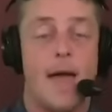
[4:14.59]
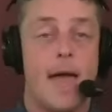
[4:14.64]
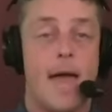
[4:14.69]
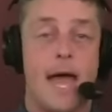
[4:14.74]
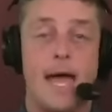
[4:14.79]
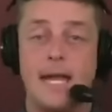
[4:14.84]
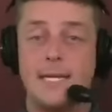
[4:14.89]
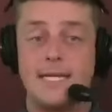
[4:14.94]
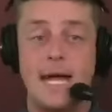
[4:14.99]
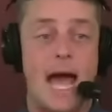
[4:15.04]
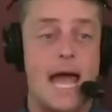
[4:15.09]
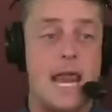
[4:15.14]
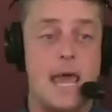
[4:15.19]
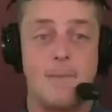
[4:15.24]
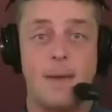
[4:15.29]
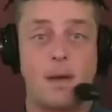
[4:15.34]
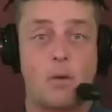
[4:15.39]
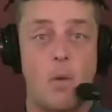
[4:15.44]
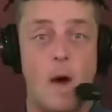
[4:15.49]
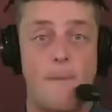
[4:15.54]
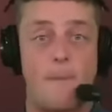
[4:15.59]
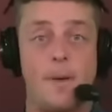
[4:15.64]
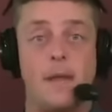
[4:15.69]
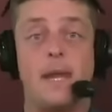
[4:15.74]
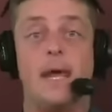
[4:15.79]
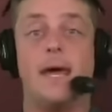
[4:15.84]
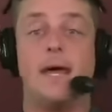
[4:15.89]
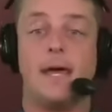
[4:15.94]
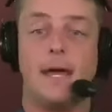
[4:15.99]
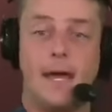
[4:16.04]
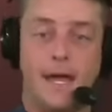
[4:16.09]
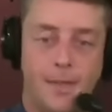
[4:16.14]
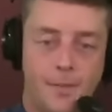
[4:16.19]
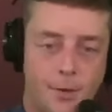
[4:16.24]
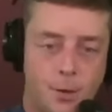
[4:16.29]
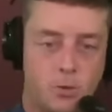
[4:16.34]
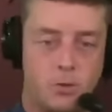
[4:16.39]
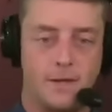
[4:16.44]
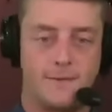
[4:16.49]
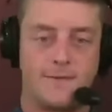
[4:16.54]
and a dynamic weapon in
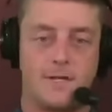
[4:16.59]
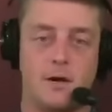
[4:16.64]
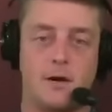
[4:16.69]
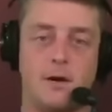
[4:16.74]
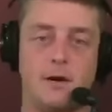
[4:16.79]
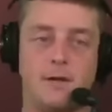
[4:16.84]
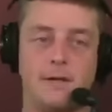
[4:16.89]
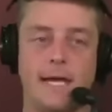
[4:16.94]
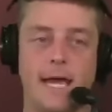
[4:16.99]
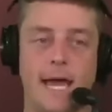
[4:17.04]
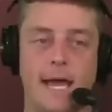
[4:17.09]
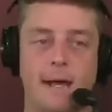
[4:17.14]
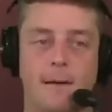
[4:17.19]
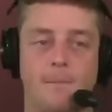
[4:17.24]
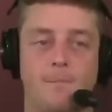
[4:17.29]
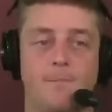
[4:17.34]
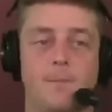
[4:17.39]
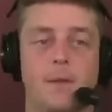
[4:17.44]
the return game.